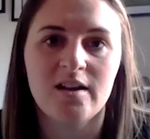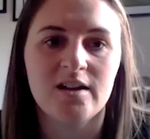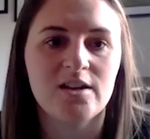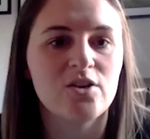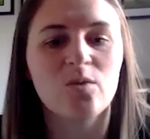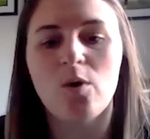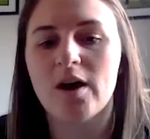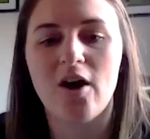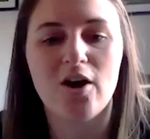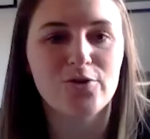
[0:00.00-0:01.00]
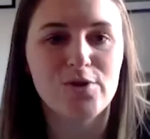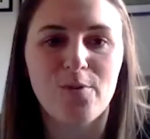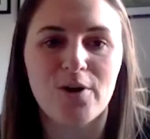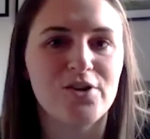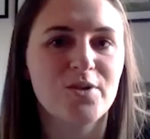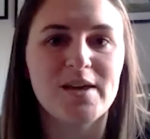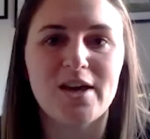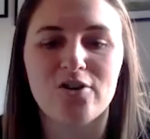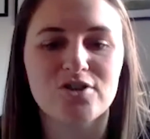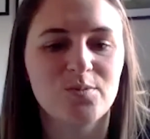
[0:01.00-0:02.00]
You can work hard all you want. You can be
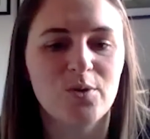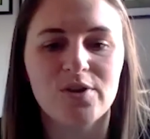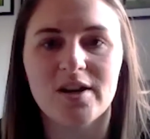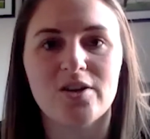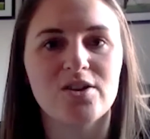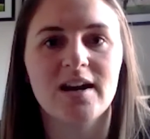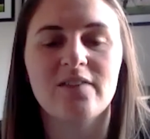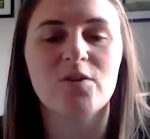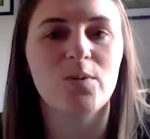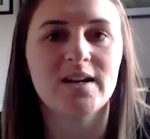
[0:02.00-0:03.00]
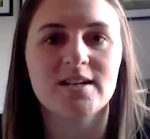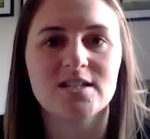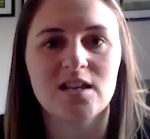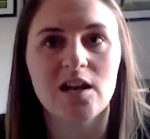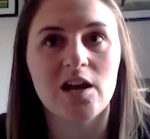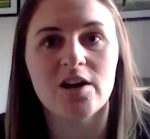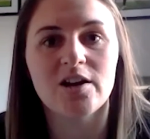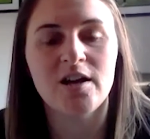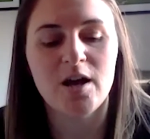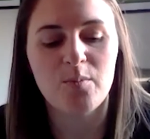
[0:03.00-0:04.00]
coachable. You can have the willingness to learn.
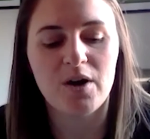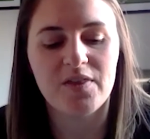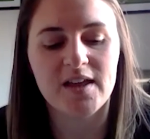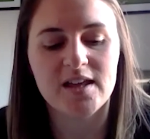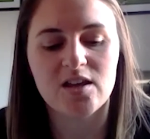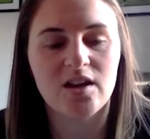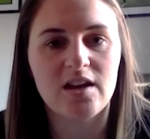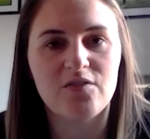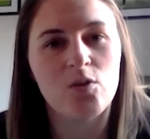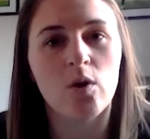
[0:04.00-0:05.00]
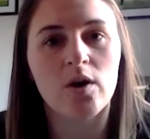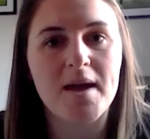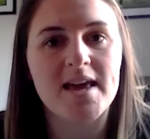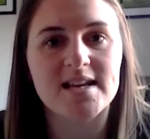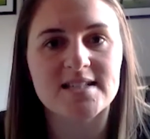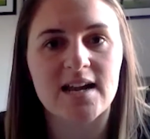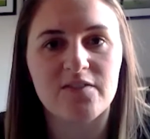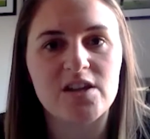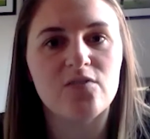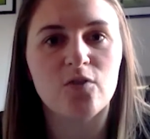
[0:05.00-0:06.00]
But I think if you want to make it as an
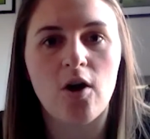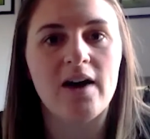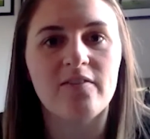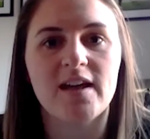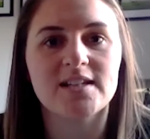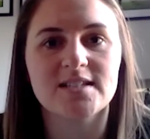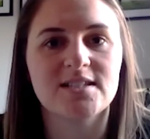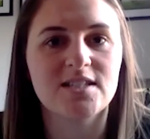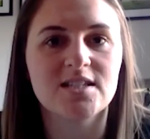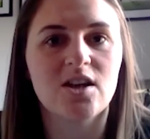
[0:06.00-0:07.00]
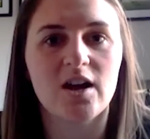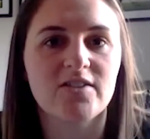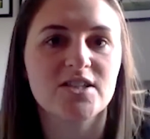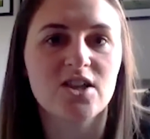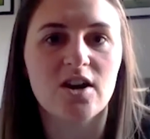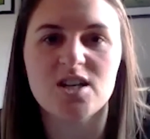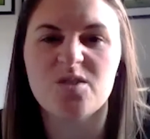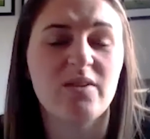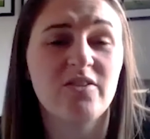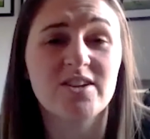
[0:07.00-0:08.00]
athlete, you've got to have that desire inside you,
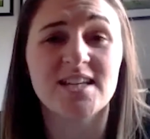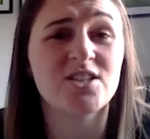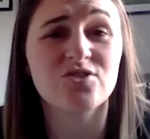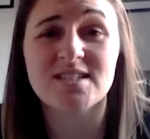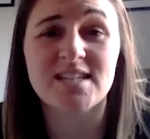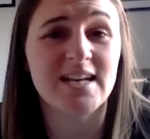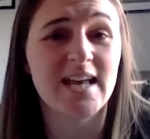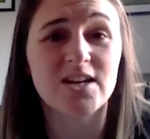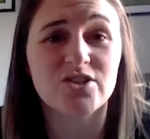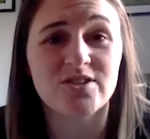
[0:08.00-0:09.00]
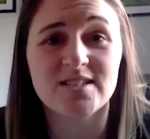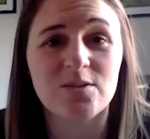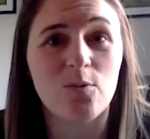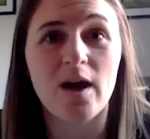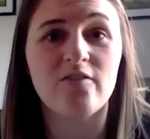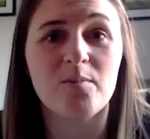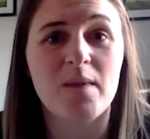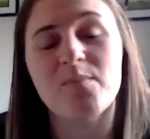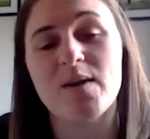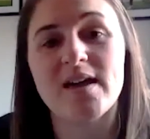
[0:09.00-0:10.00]
whether it's intrinsic, extrinsic, whatever it
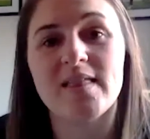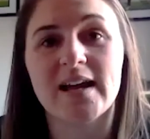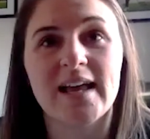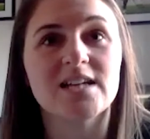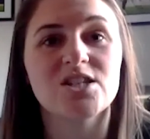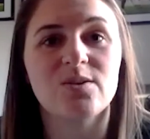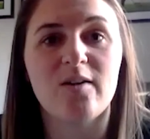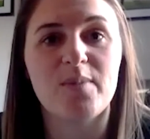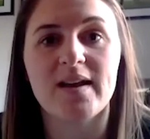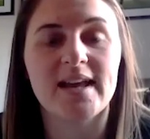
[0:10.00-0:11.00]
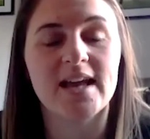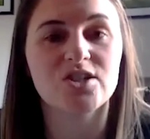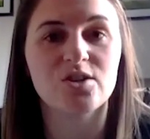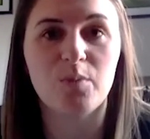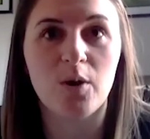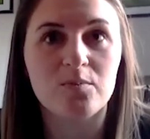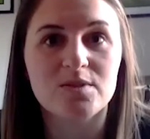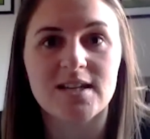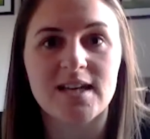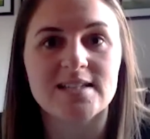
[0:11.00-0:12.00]
may be, that gets you out of bed and gets you pumped
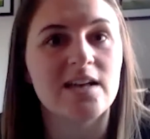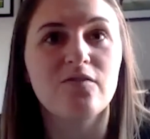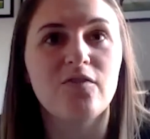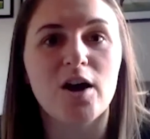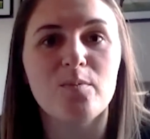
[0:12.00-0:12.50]
and gets that fire